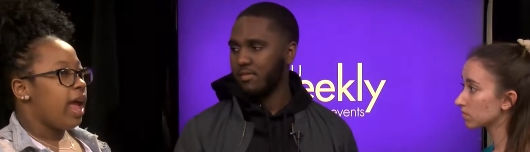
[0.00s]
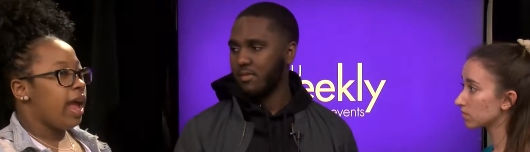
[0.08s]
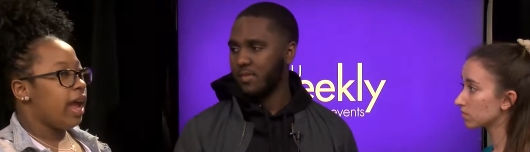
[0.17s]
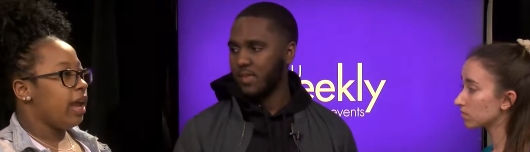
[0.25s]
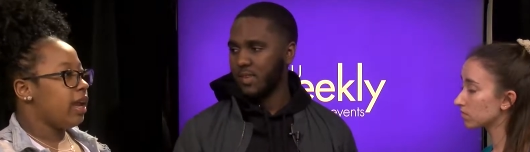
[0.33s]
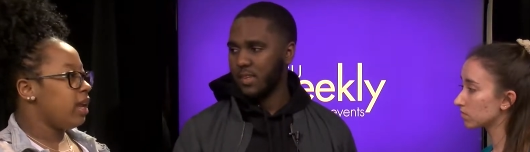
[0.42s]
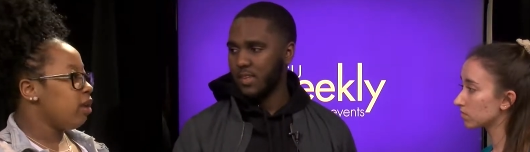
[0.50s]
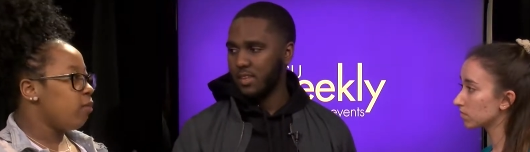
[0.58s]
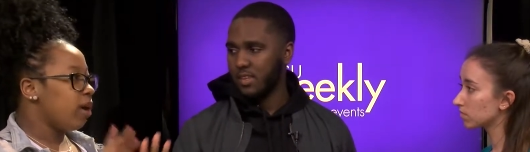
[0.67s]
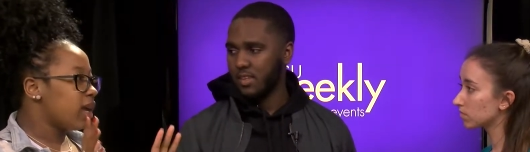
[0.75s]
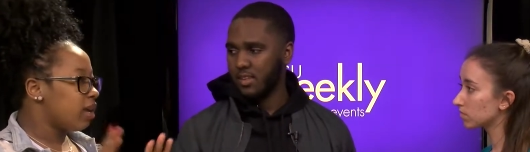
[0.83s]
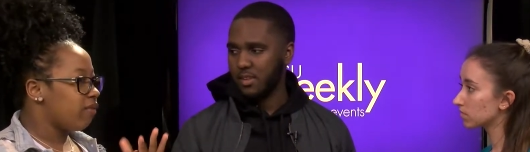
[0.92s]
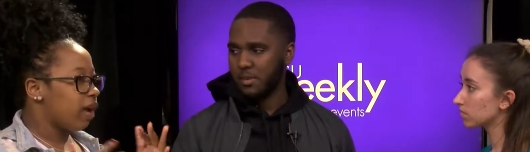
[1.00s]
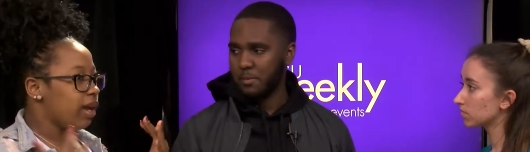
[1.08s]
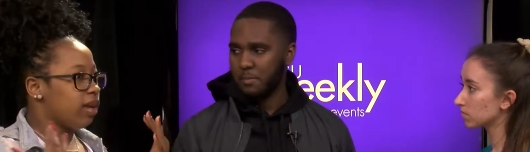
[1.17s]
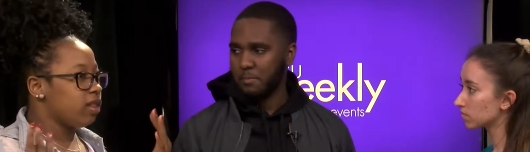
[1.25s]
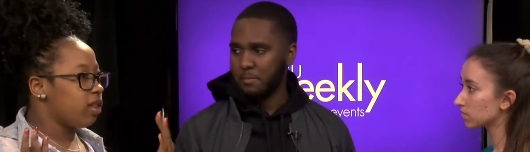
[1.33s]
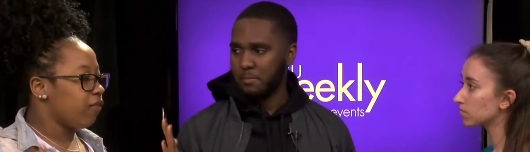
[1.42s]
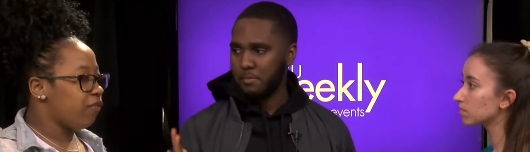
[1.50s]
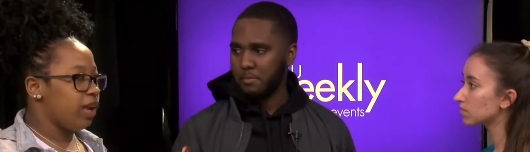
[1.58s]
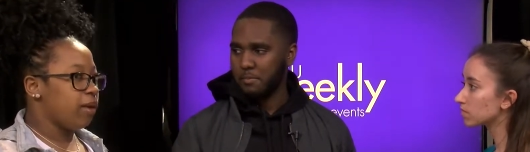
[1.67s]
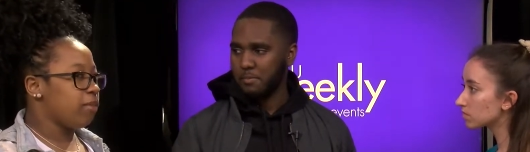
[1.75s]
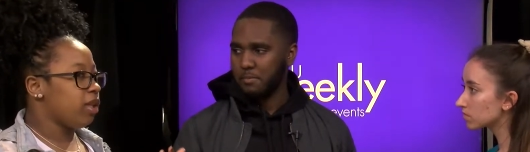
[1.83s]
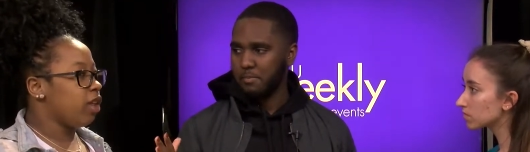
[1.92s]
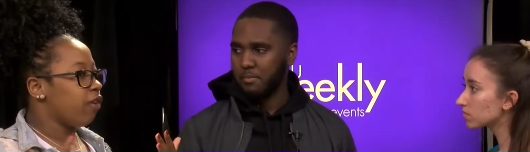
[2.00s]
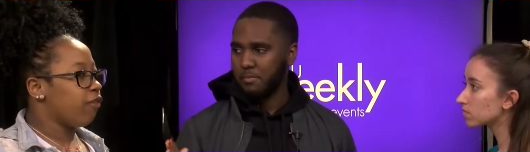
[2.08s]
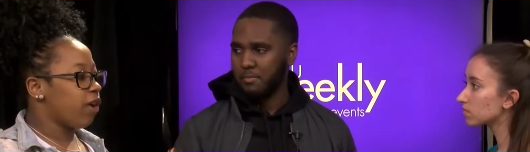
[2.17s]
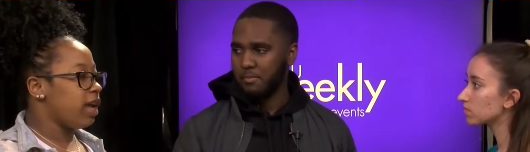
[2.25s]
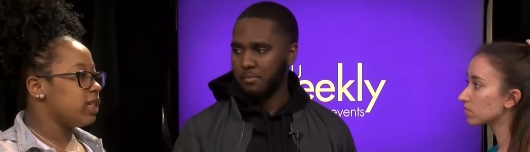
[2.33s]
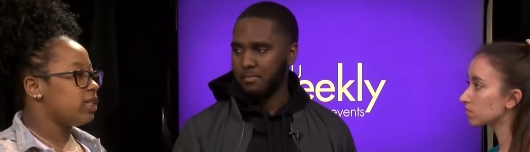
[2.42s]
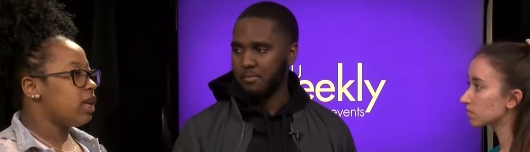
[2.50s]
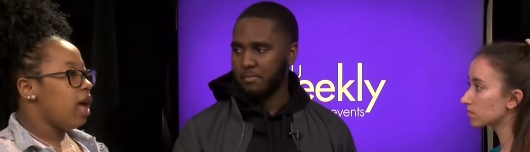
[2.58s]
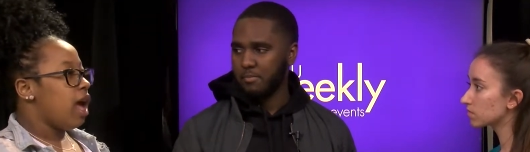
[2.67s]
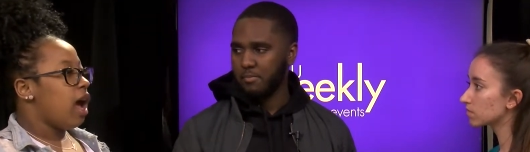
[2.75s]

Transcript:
Speaker 1: and anyone can invite their family, their friends.